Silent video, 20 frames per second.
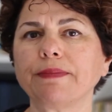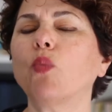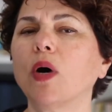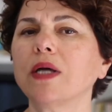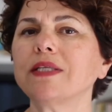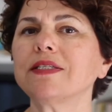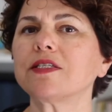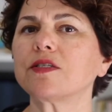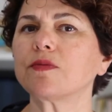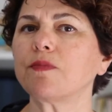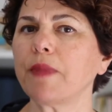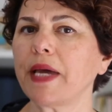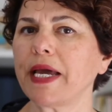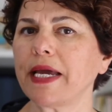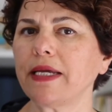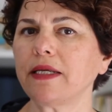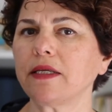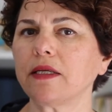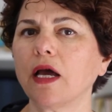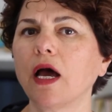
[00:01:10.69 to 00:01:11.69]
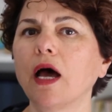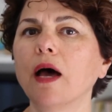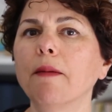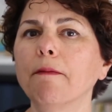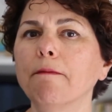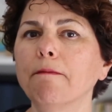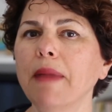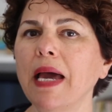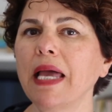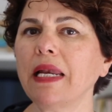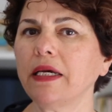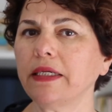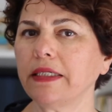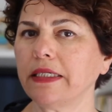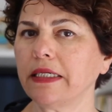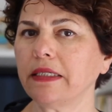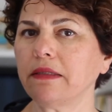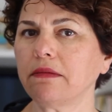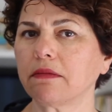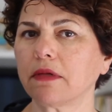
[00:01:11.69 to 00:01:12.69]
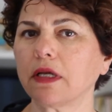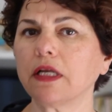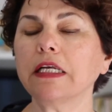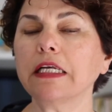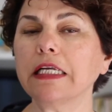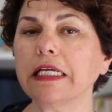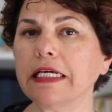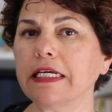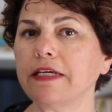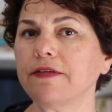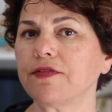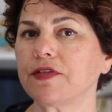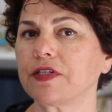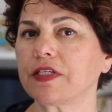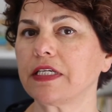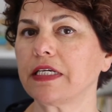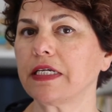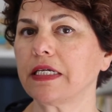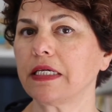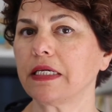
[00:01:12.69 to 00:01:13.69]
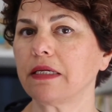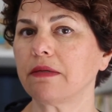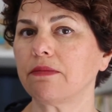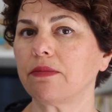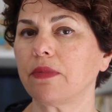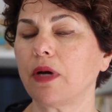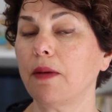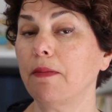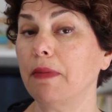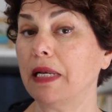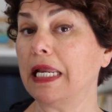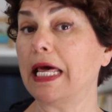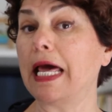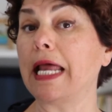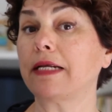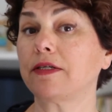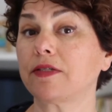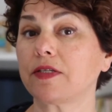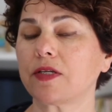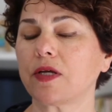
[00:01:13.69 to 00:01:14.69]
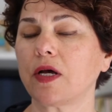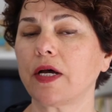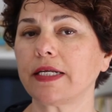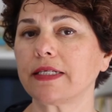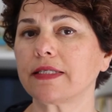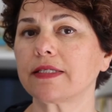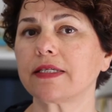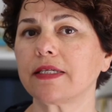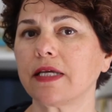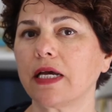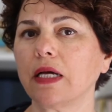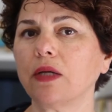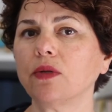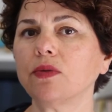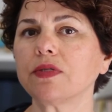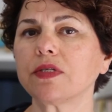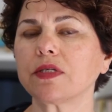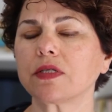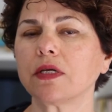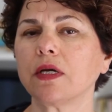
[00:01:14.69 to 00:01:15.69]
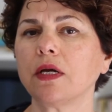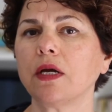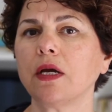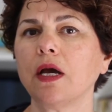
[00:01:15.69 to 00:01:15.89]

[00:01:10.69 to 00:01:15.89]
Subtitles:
Once made, melanin leaves the melanocyte cells